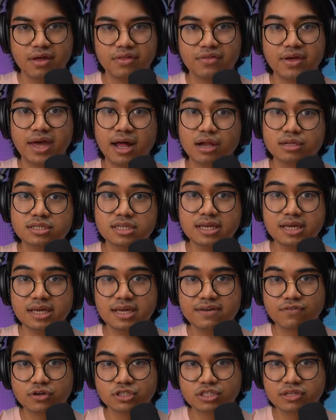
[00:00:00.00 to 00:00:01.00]
The
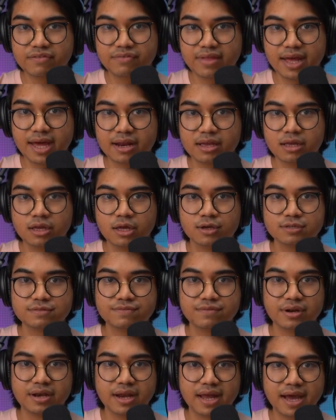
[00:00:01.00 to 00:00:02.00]
LTE version of that goes
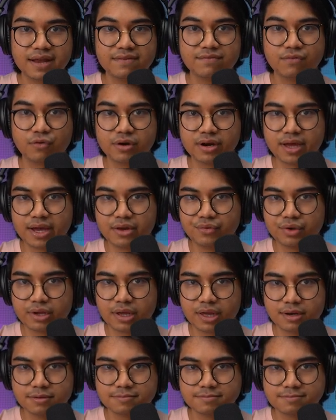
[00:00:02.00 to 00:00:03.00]
for 949
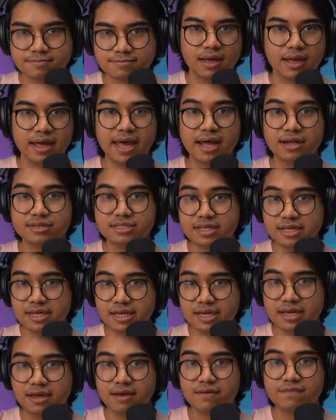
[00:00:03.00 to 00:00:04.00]
ringgit.
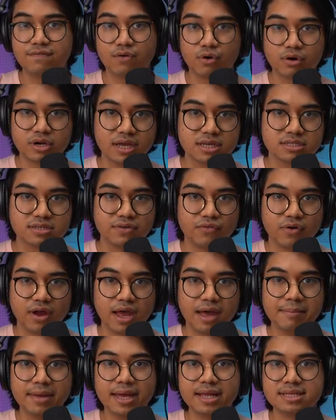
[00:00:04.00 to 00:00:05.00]
LTE, 4GB of
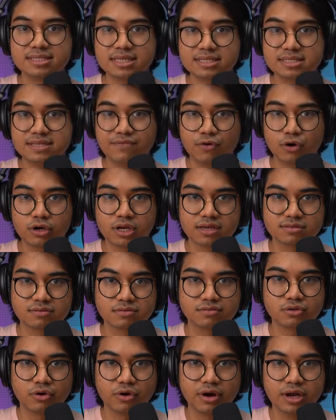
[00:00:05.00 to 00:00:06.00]
RAM, and 64GB
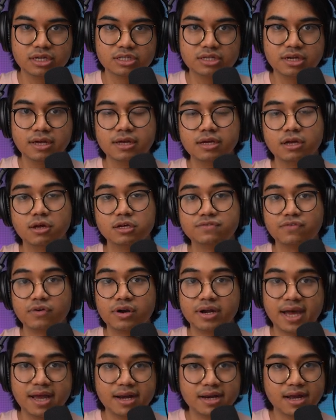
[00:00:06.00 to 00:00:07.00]
of storage goes
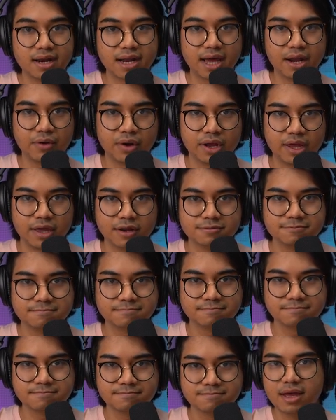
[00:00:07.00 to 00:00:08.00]
for 999
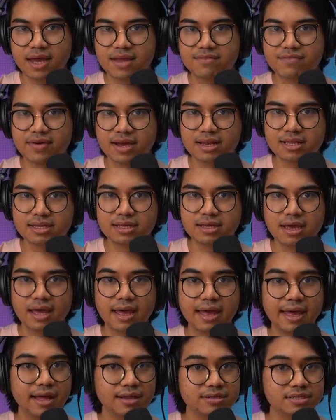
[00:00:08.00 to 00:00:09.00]
ringgit. And finally,
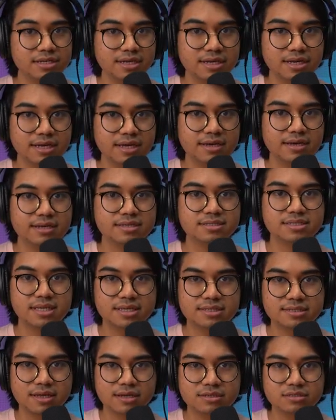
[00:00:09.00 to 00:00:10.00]
LTE,
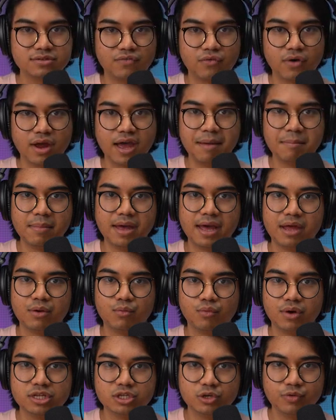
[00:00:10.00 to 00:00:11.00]
6GB of RAM, and
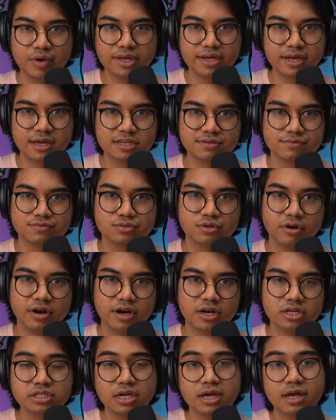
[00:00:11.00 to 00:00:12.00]
128GB of
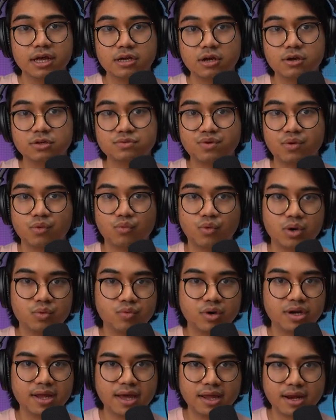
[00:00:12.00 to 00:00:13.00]
storage goes for
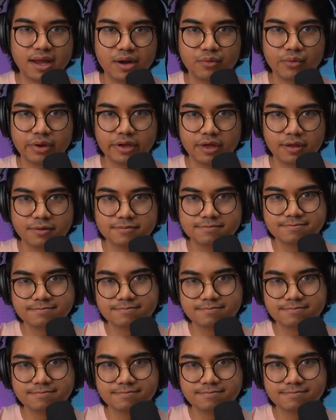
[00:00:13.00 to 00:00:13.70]
1199 ringgit.